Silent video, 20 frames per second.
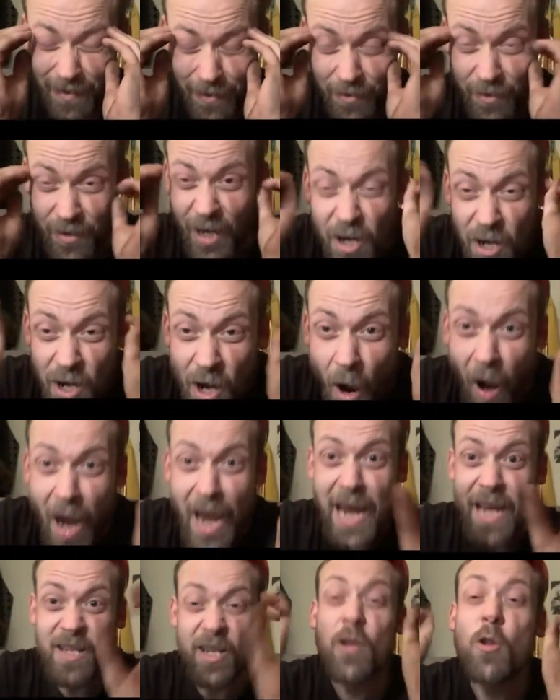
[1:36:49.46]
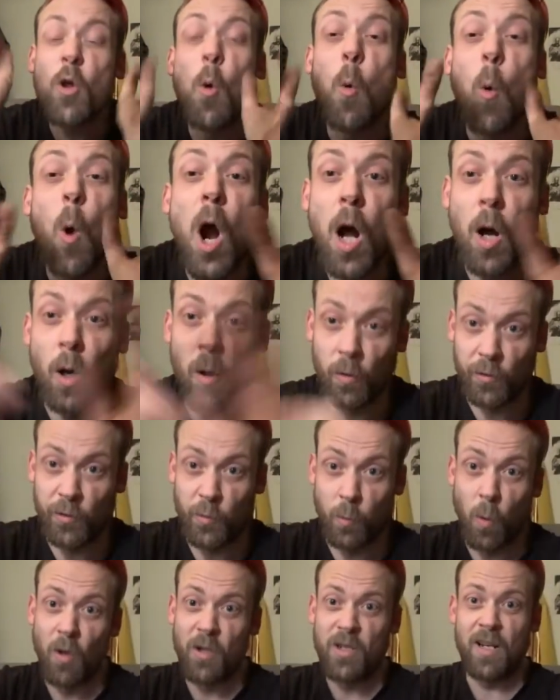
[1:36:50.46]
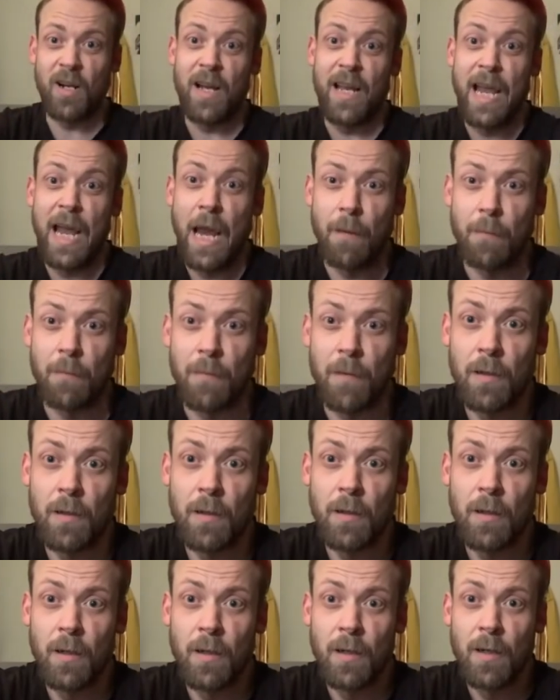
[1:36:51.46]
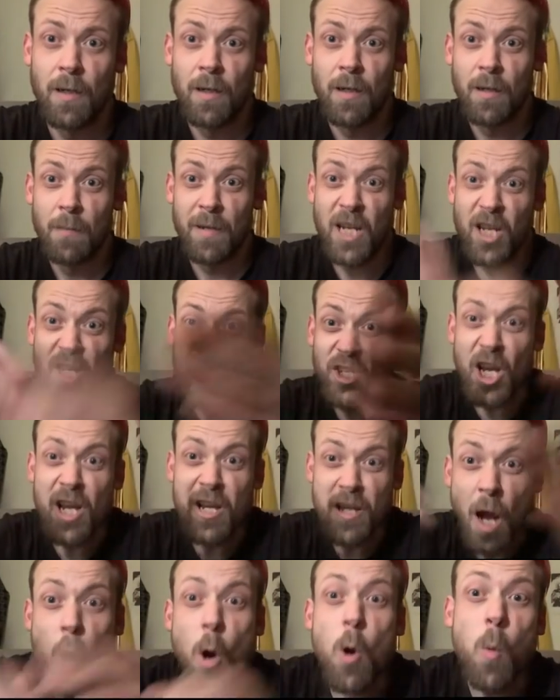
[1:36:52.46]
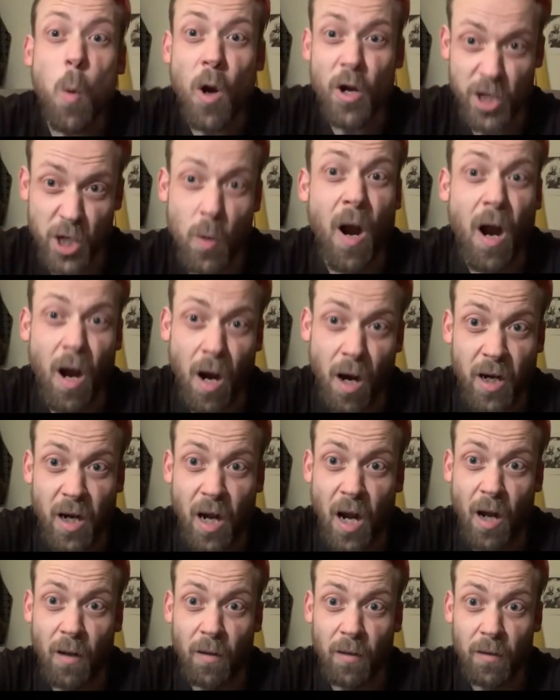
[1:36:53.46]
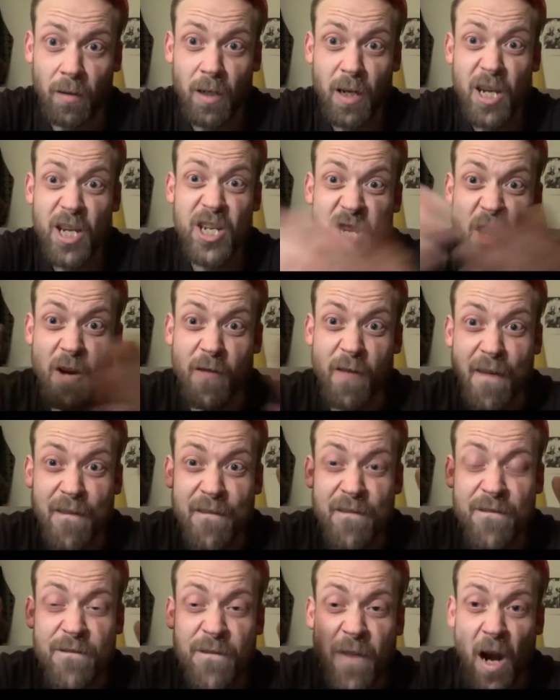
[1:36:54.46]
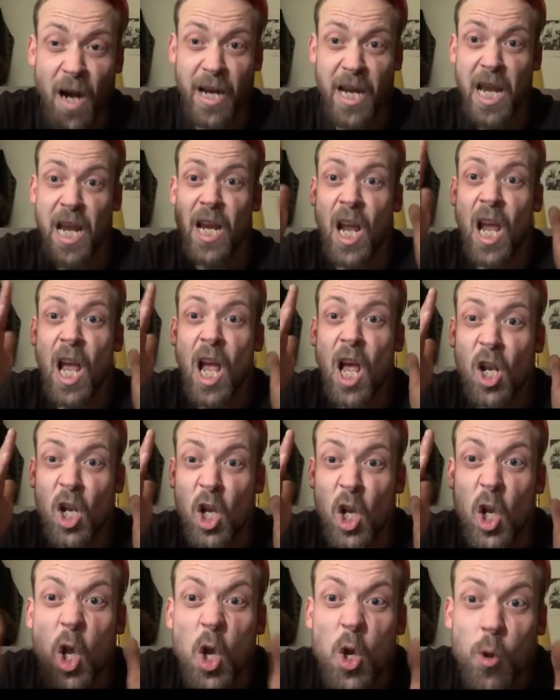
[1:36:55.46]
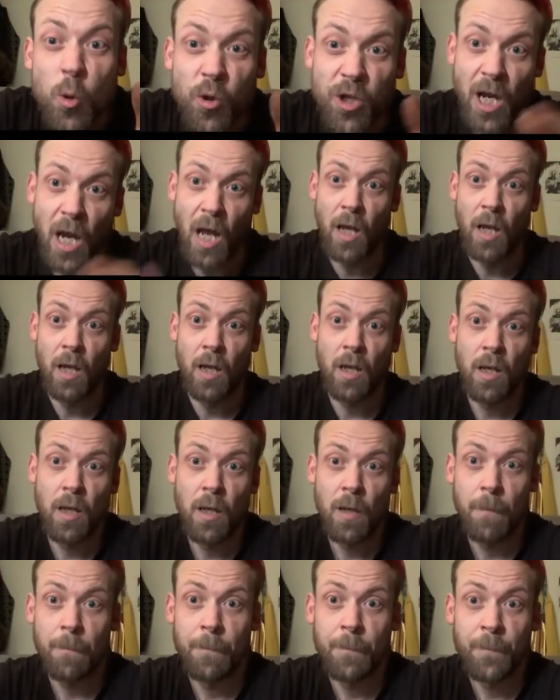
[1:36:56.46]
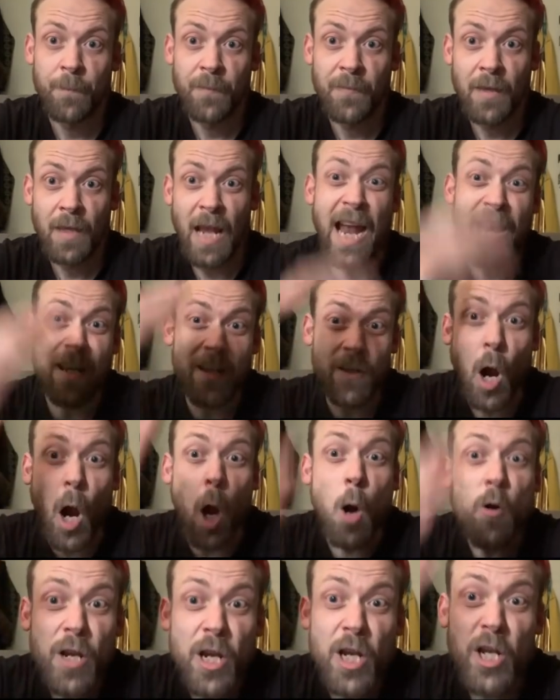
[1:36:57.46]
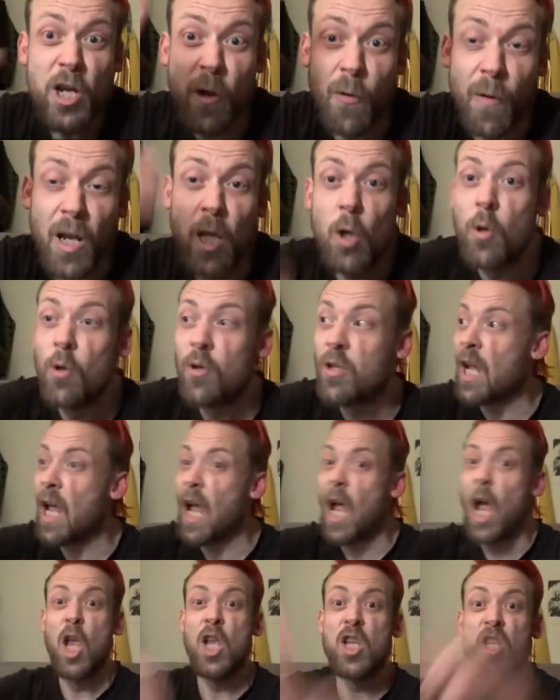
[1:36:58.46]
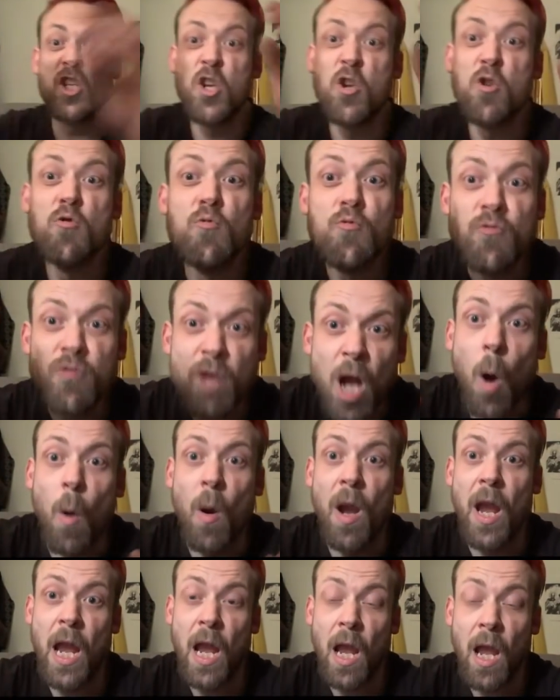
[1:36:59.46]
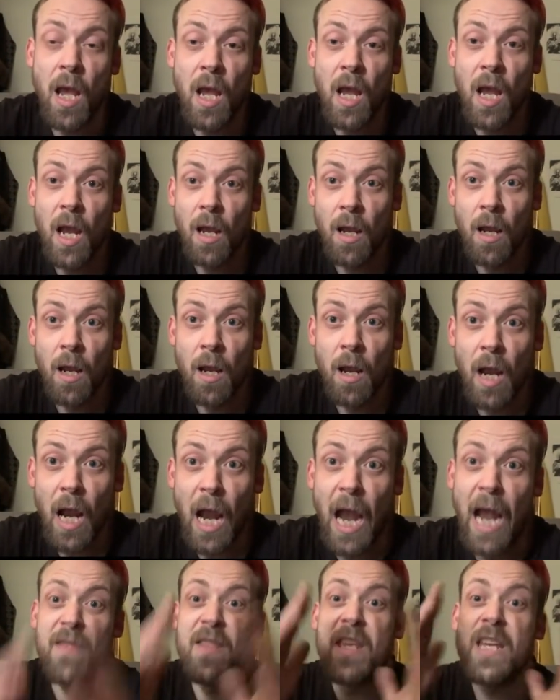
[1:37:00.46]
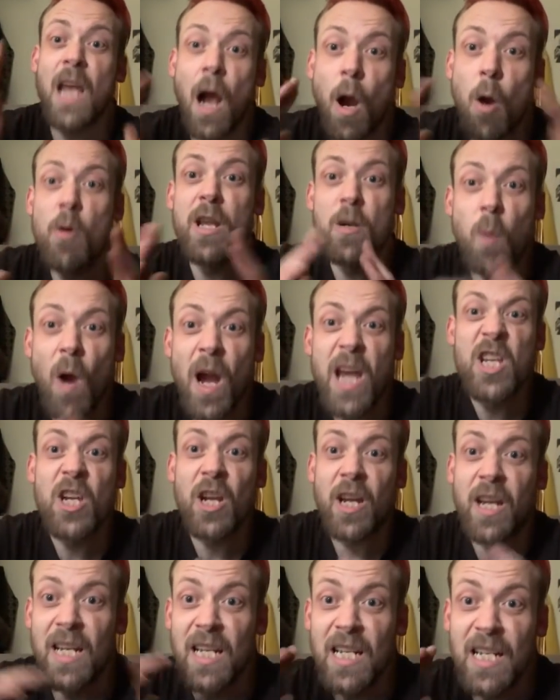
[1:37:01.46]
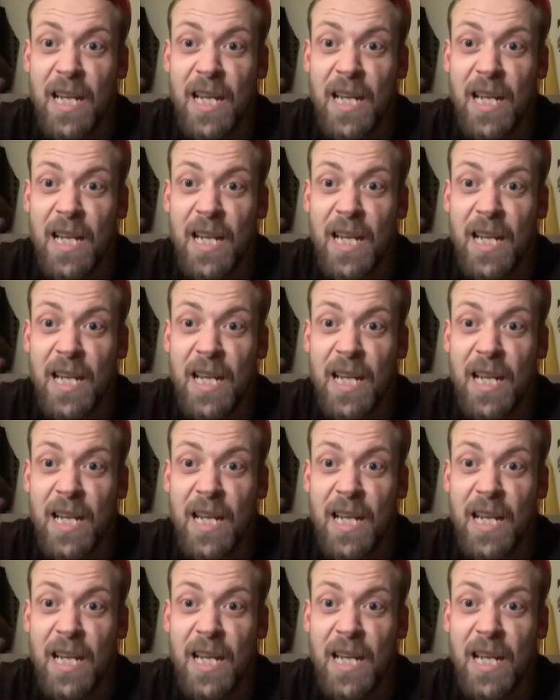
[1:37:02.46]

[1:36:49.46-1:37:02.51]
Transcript: deny to the world what I am. Because you know what you are, Carl. You're a fucking loser. And not only are you a loser, you know it. And the only way you can